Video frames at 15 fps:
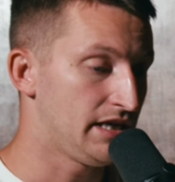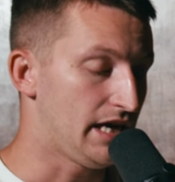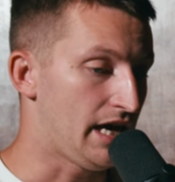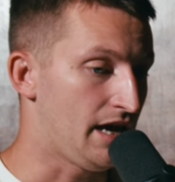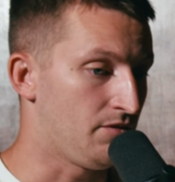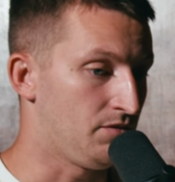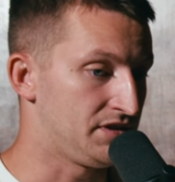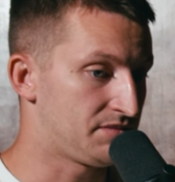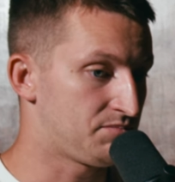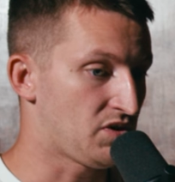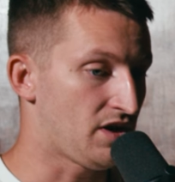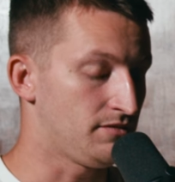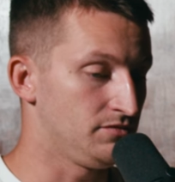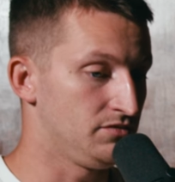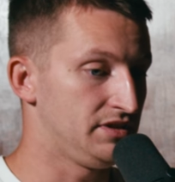I would
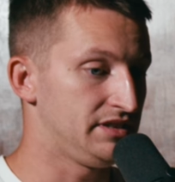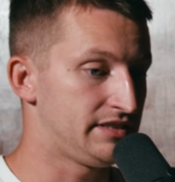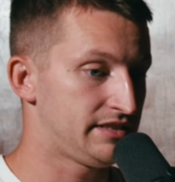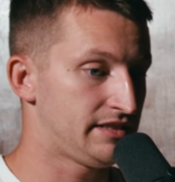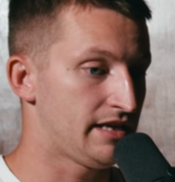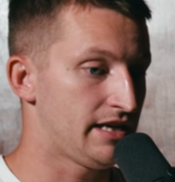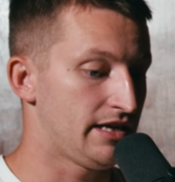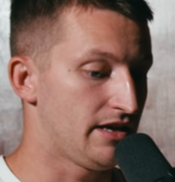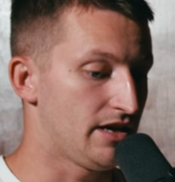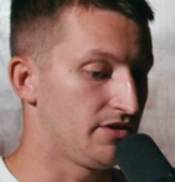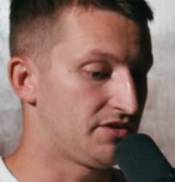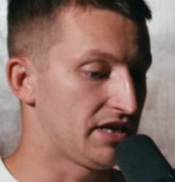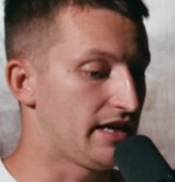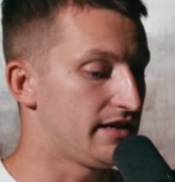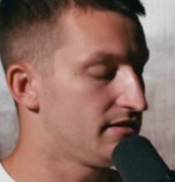probably say,
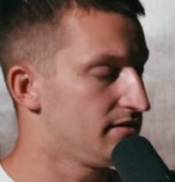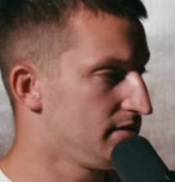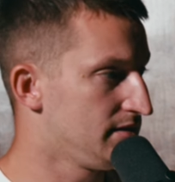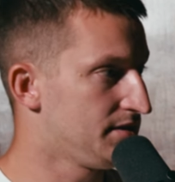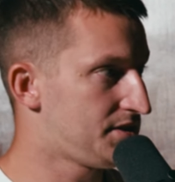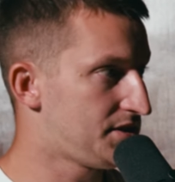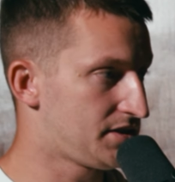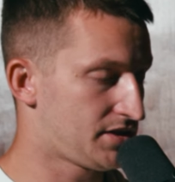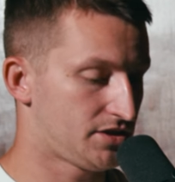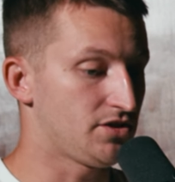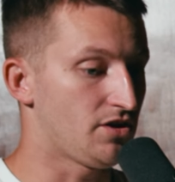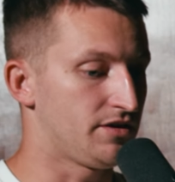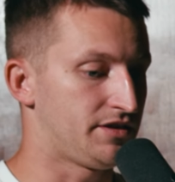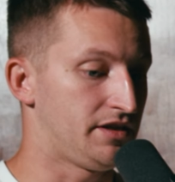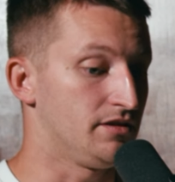okay, let's just
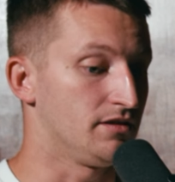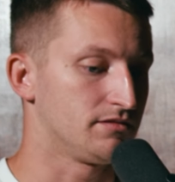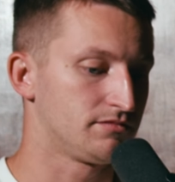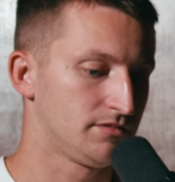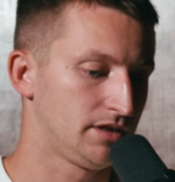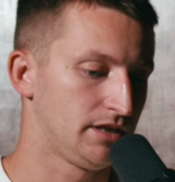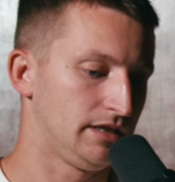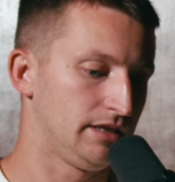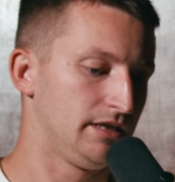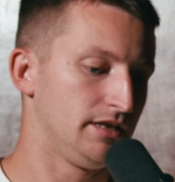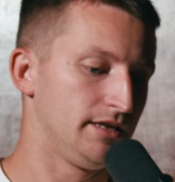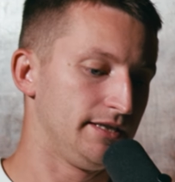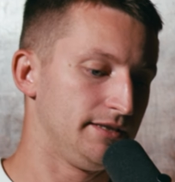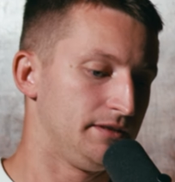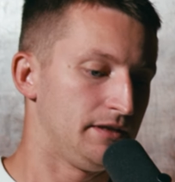start here.
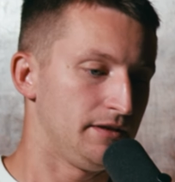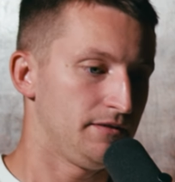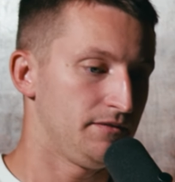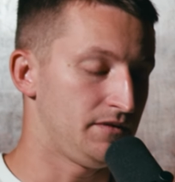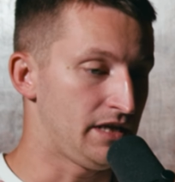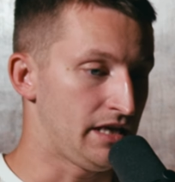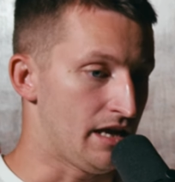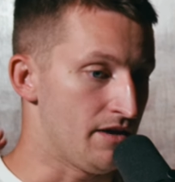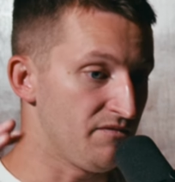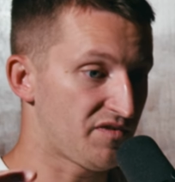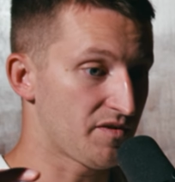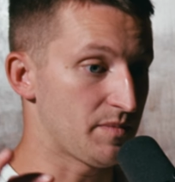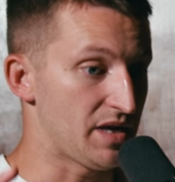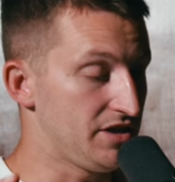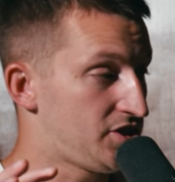The
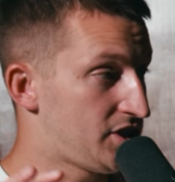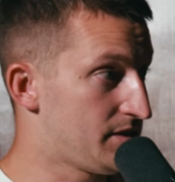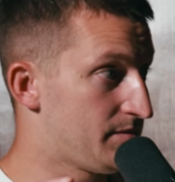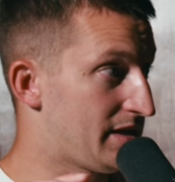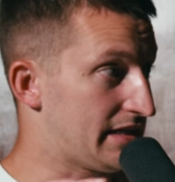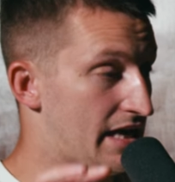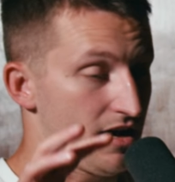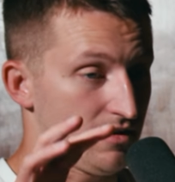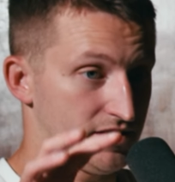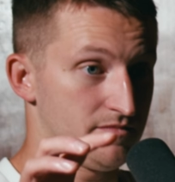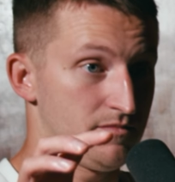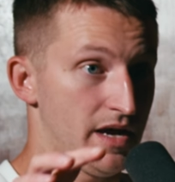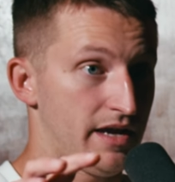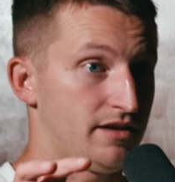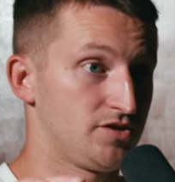information about how to
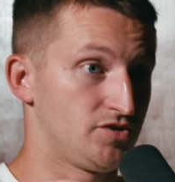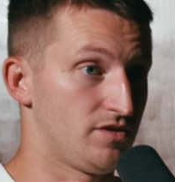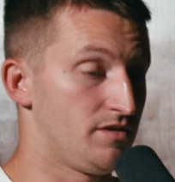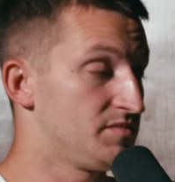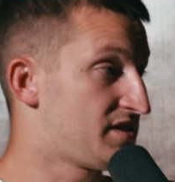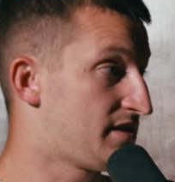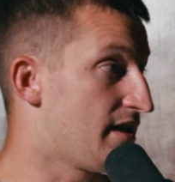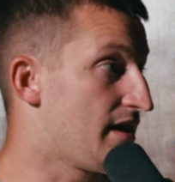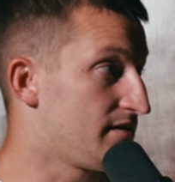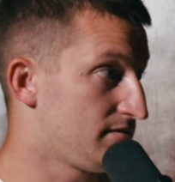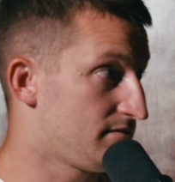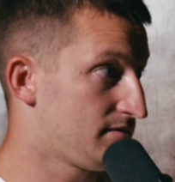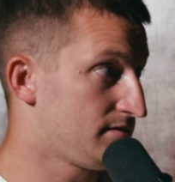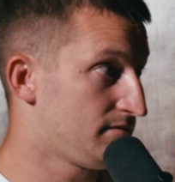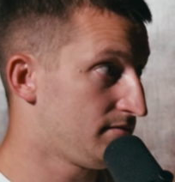mic a drum set.
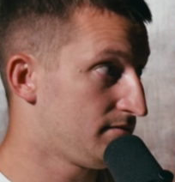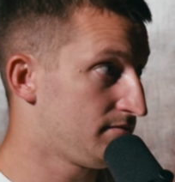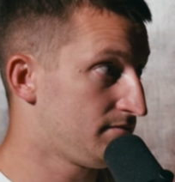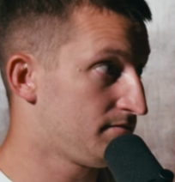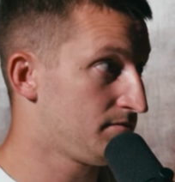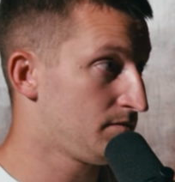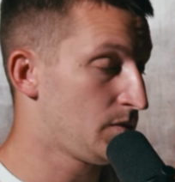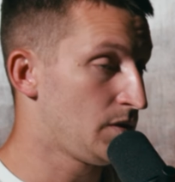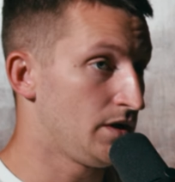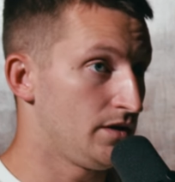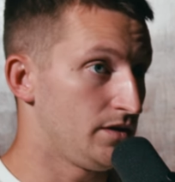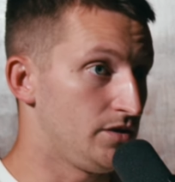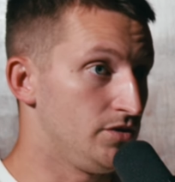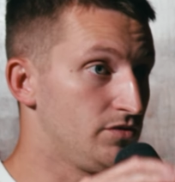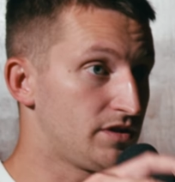
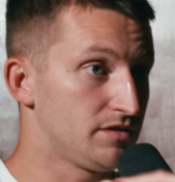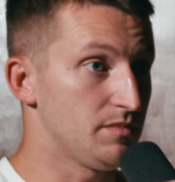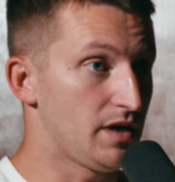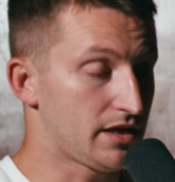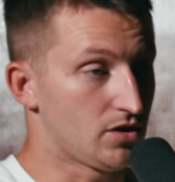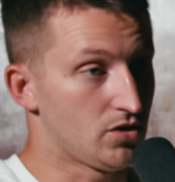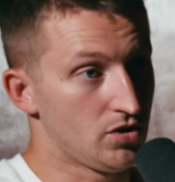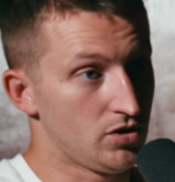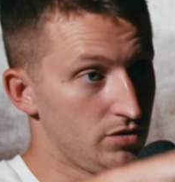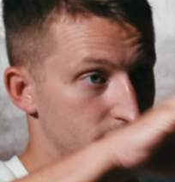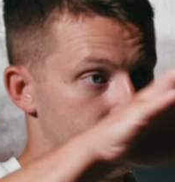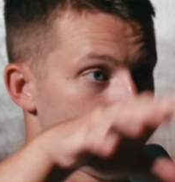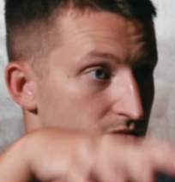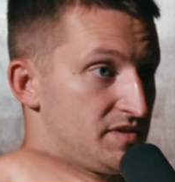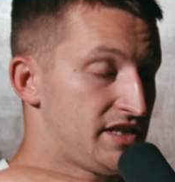You could mic a whole
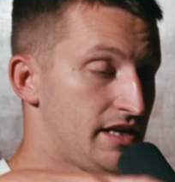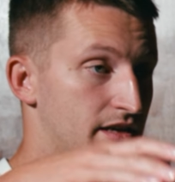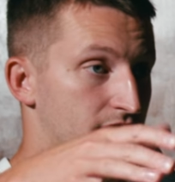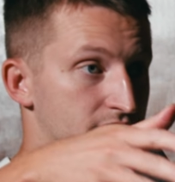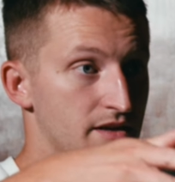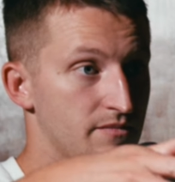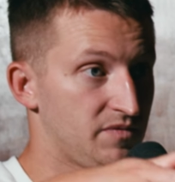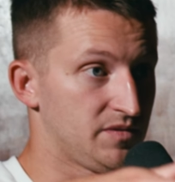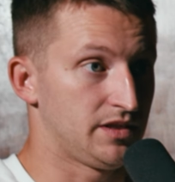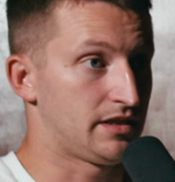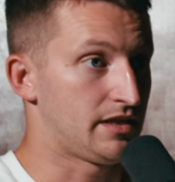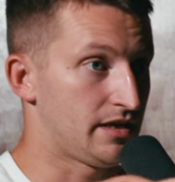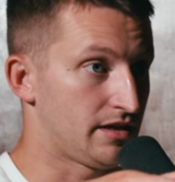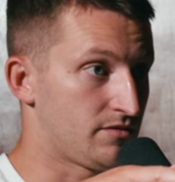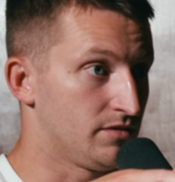drum set except for the
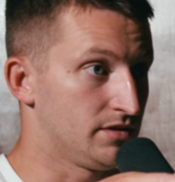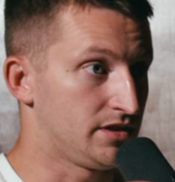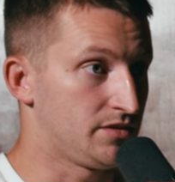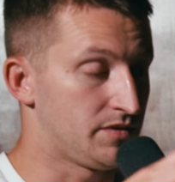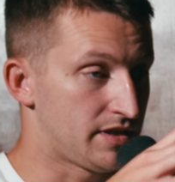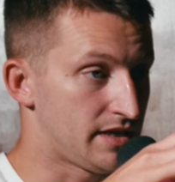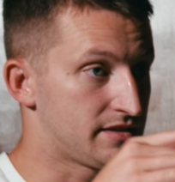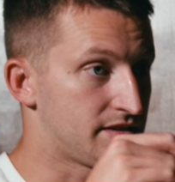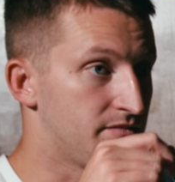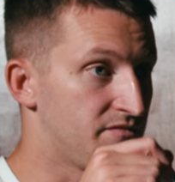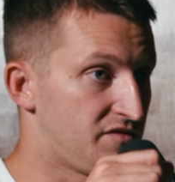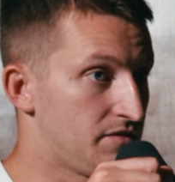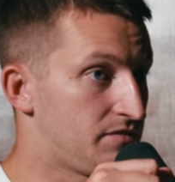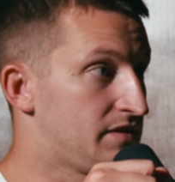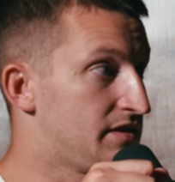kick, really, with
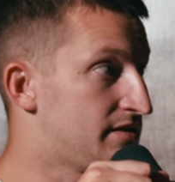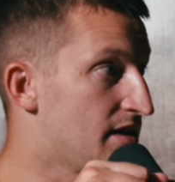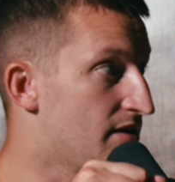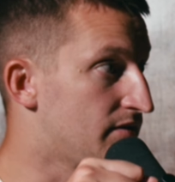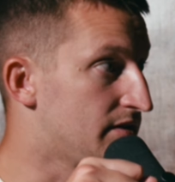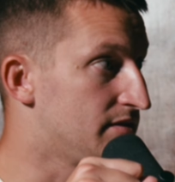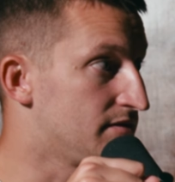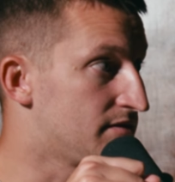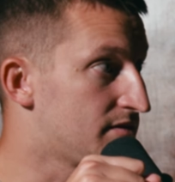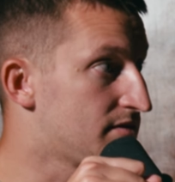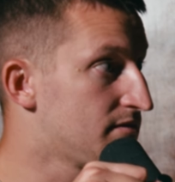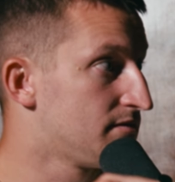SM57s.